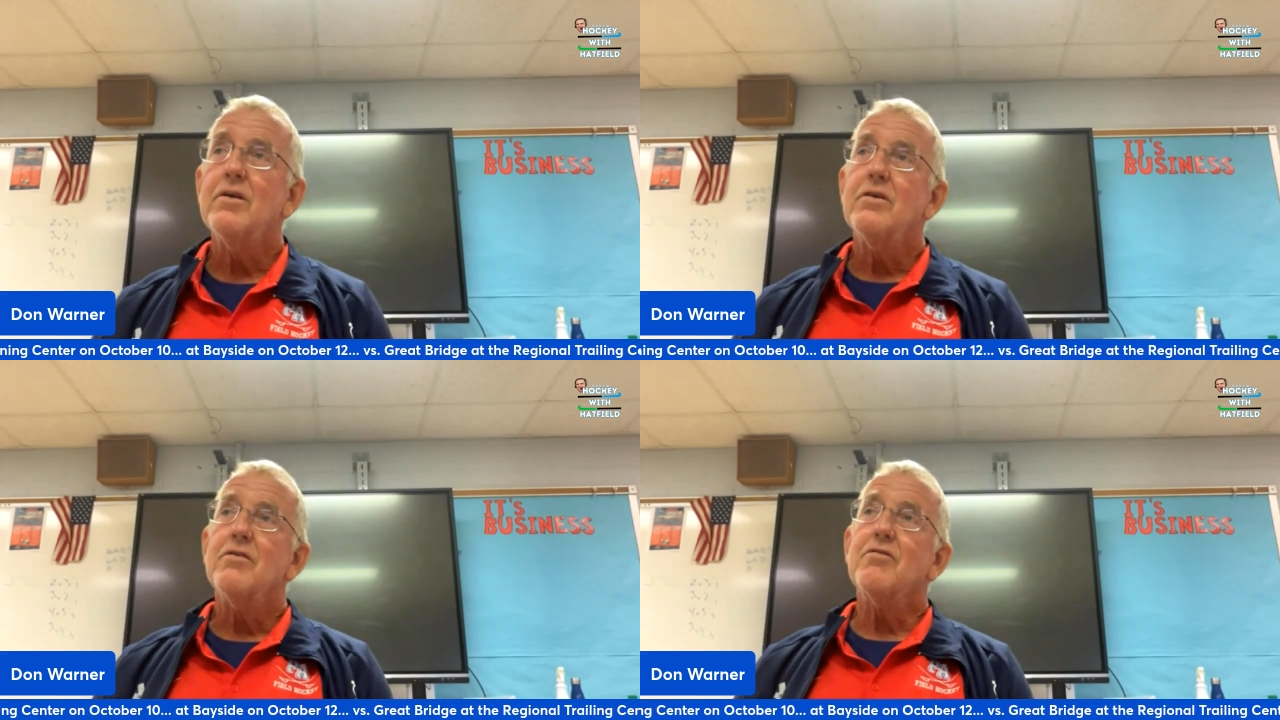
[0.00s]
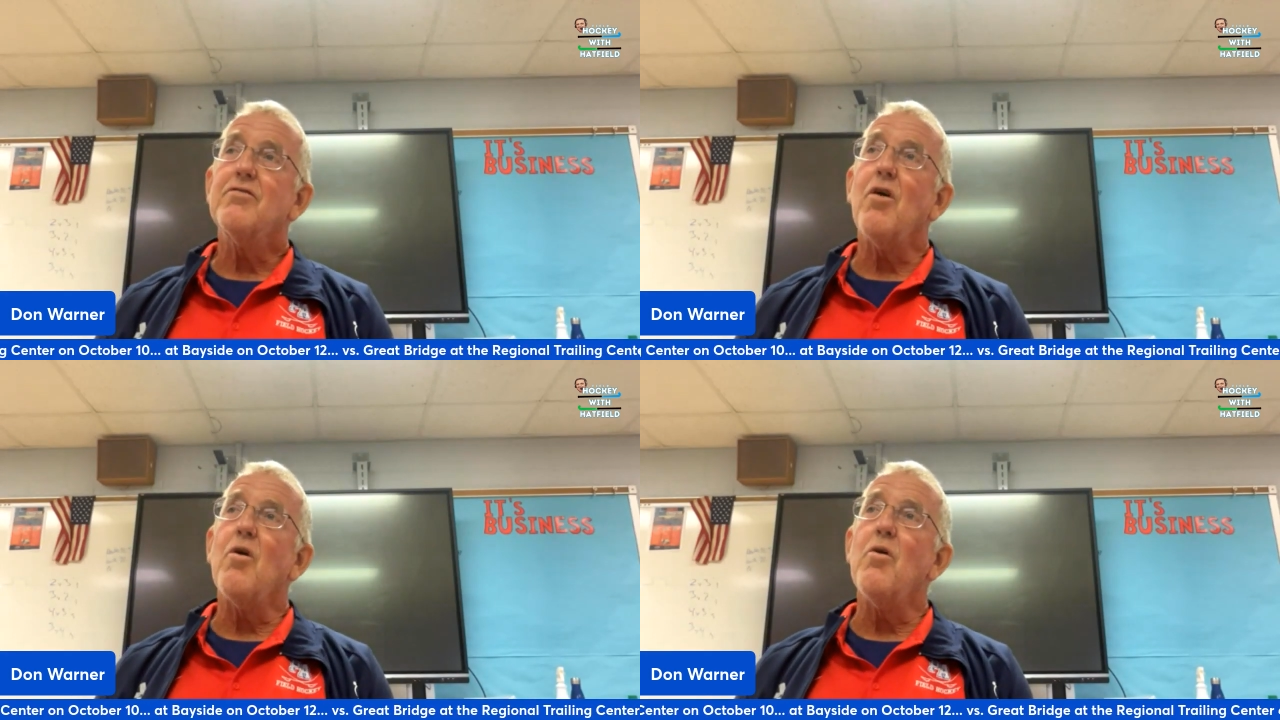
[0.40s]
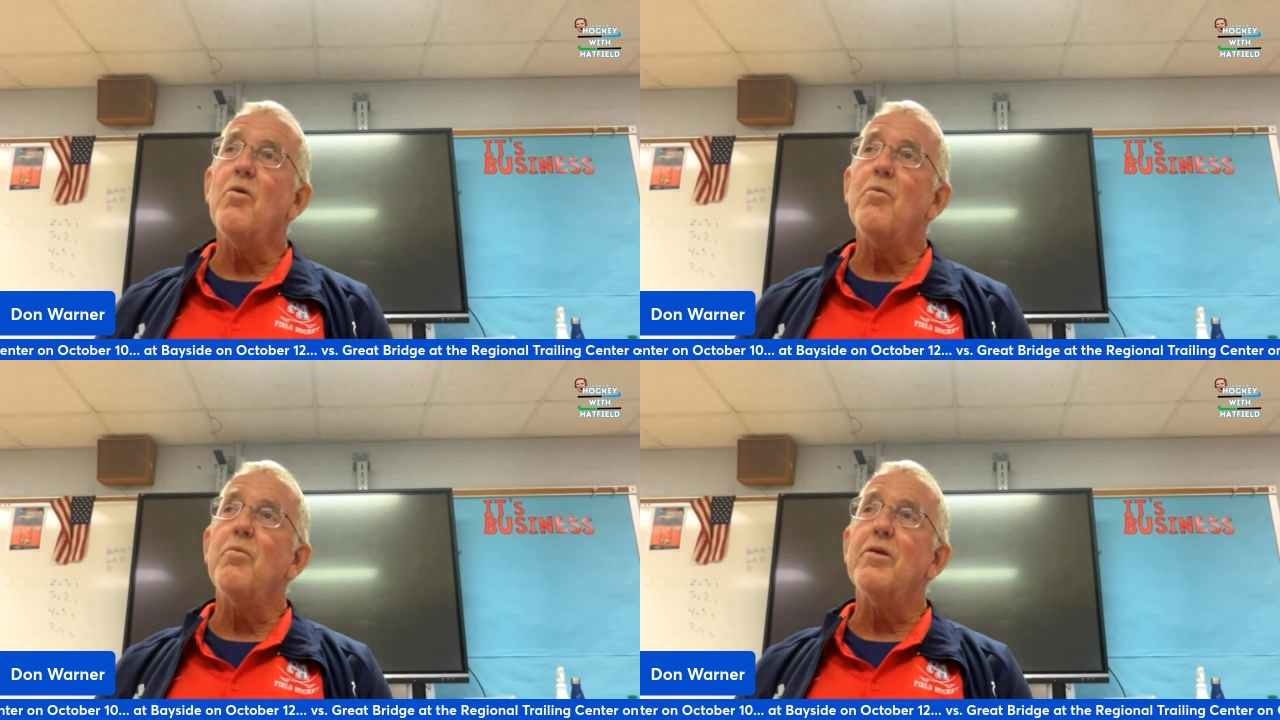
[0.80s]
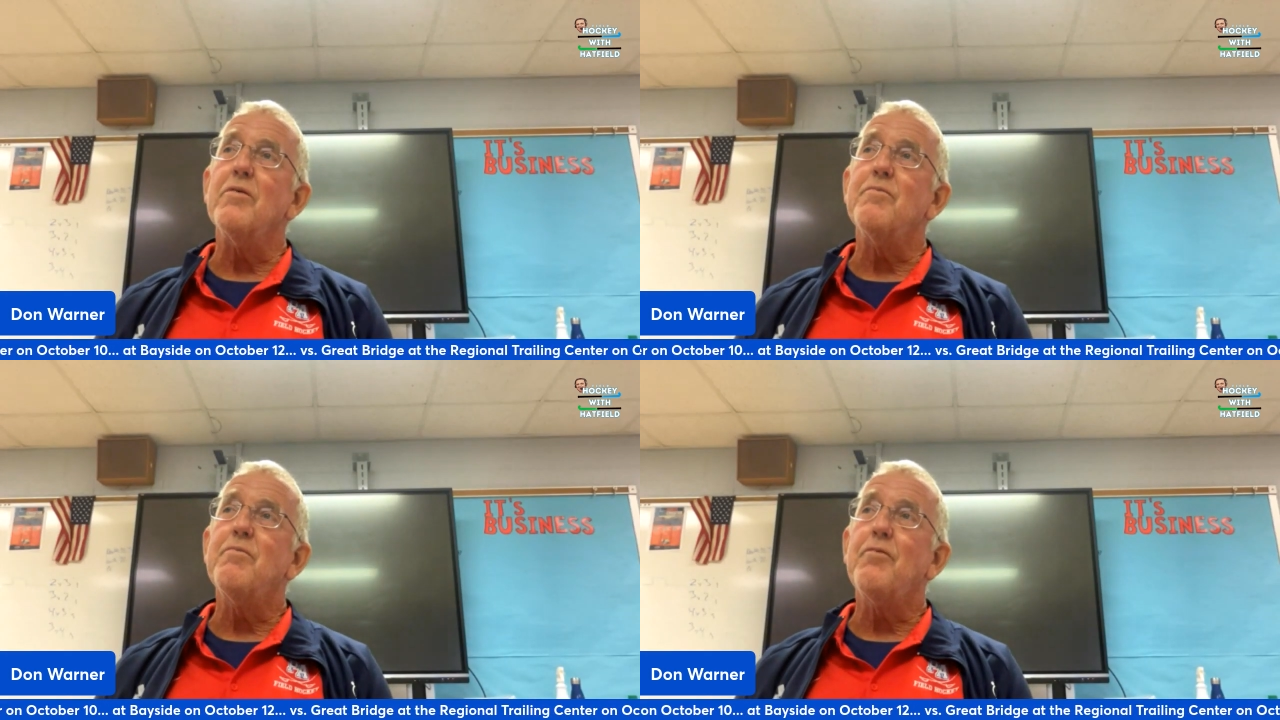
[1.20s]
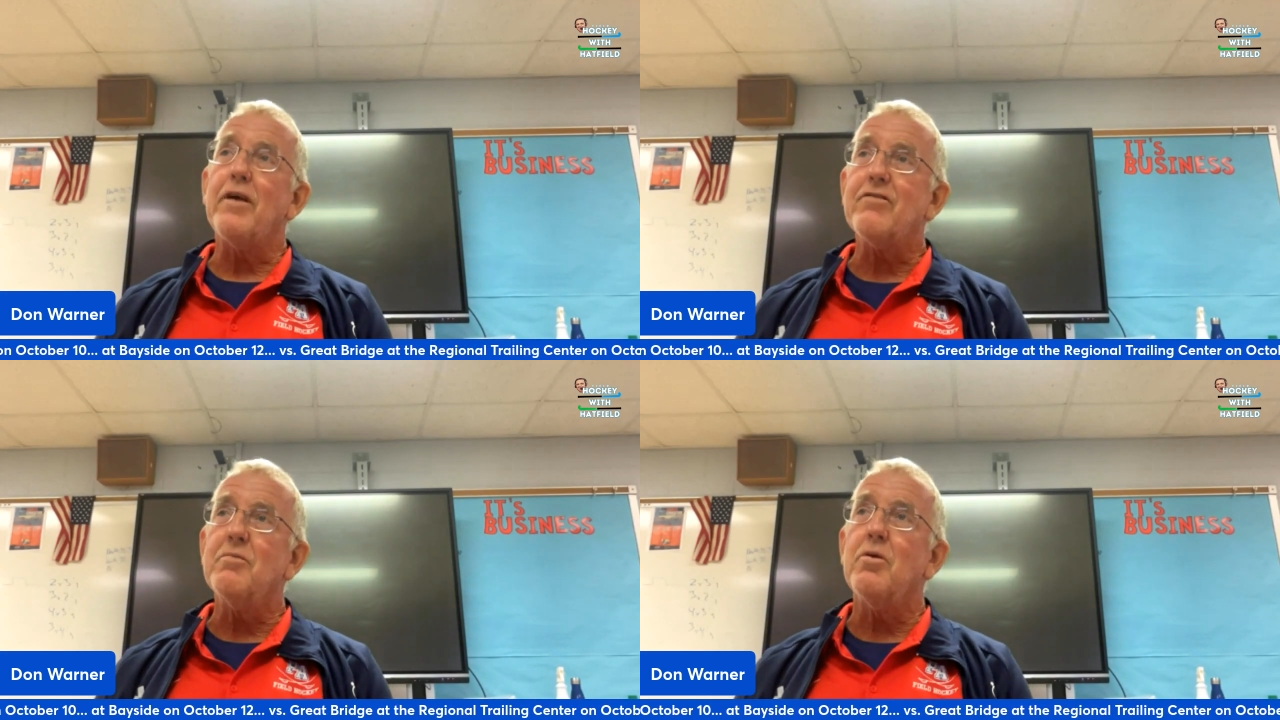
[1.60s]
So we're
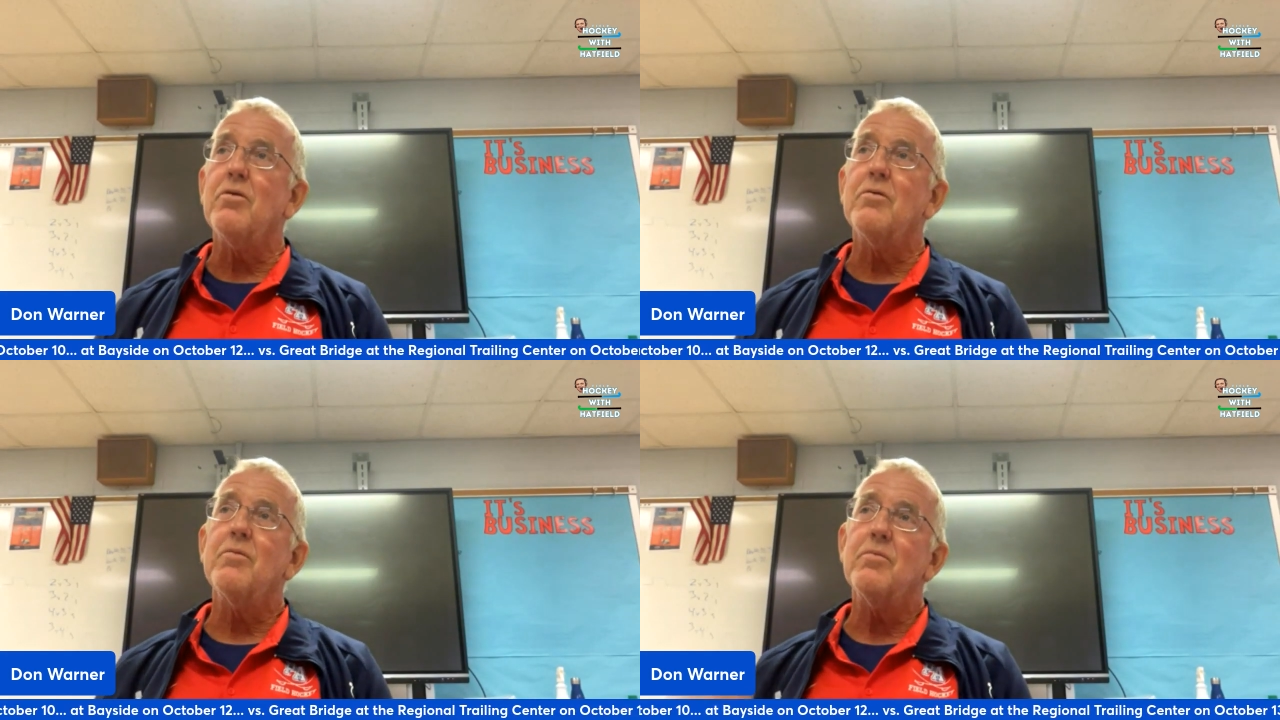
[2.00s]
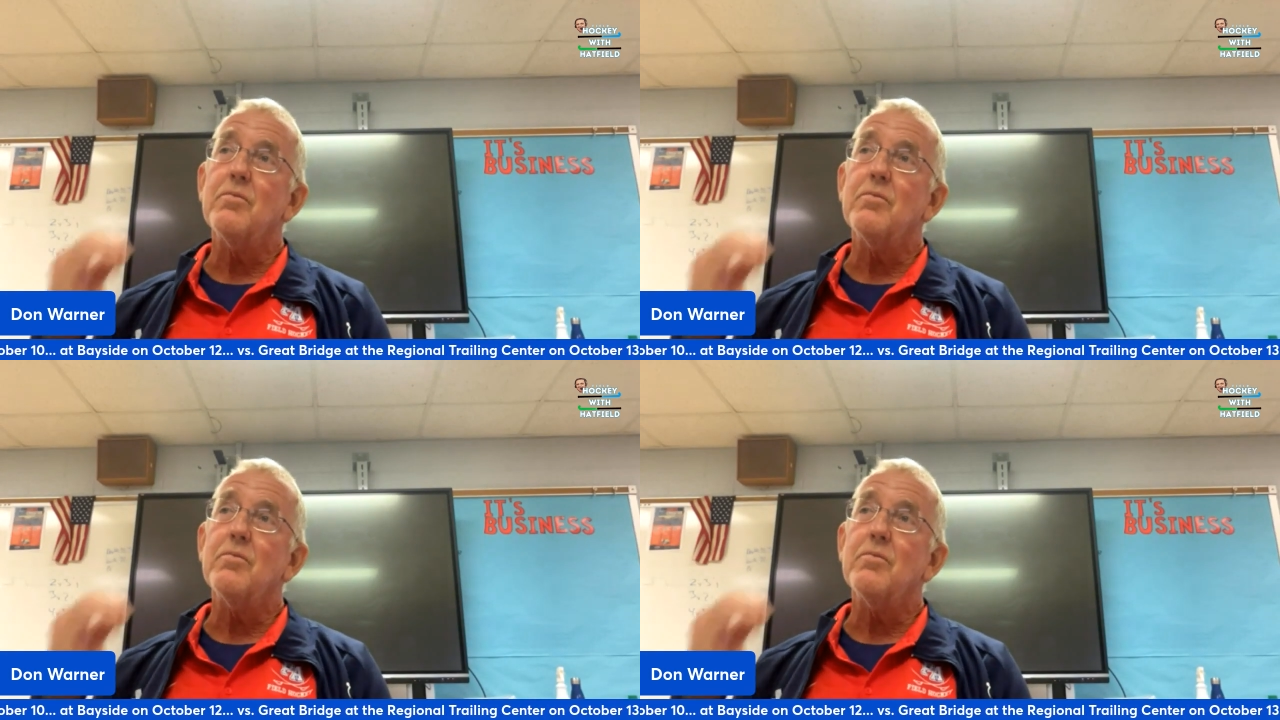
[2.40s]
flexible.